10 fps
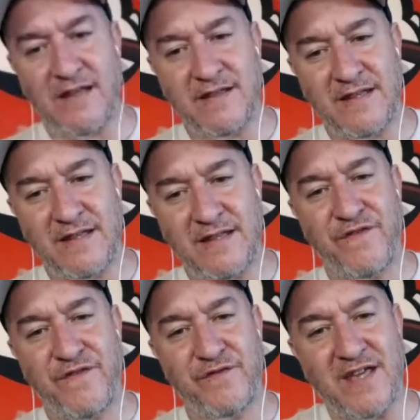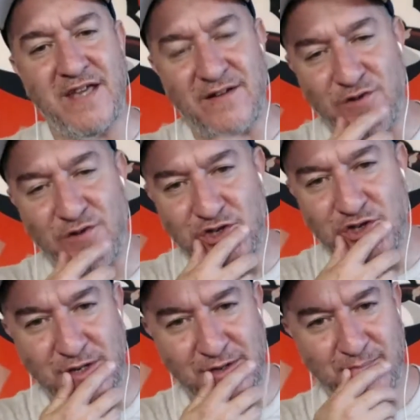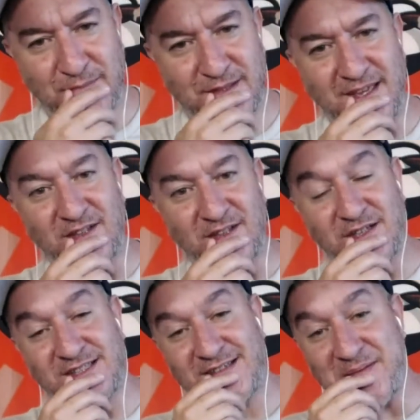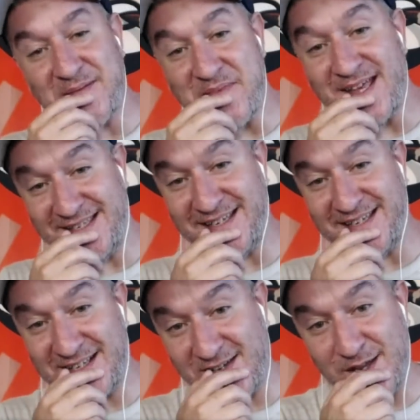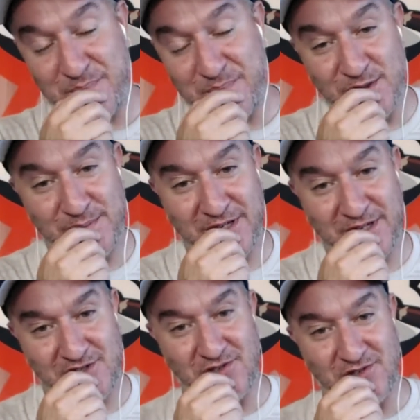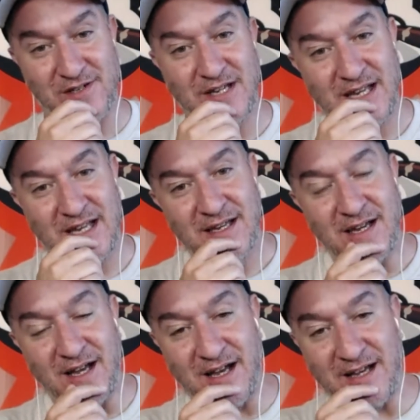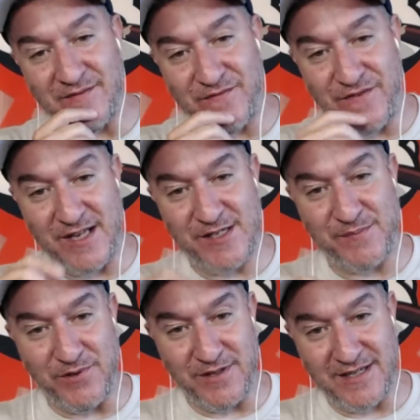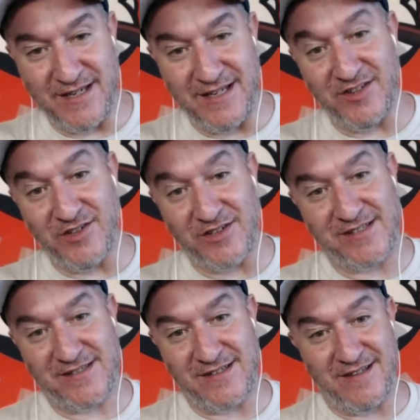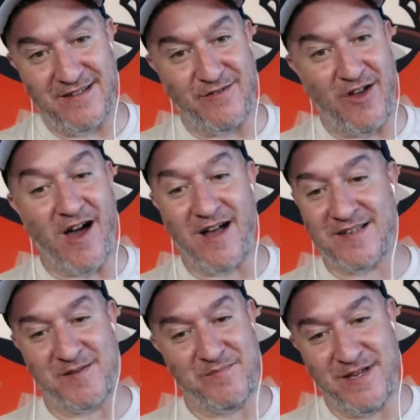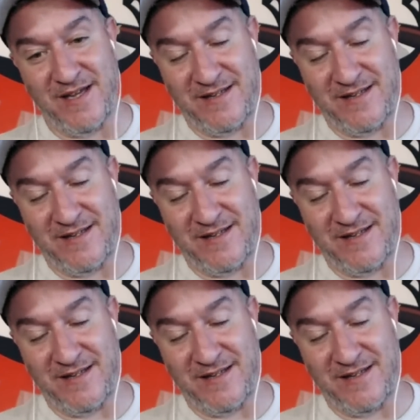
that fifth anniversary thing looks amazing. I saw you post a picture on Facebook, and it looks awesome, man.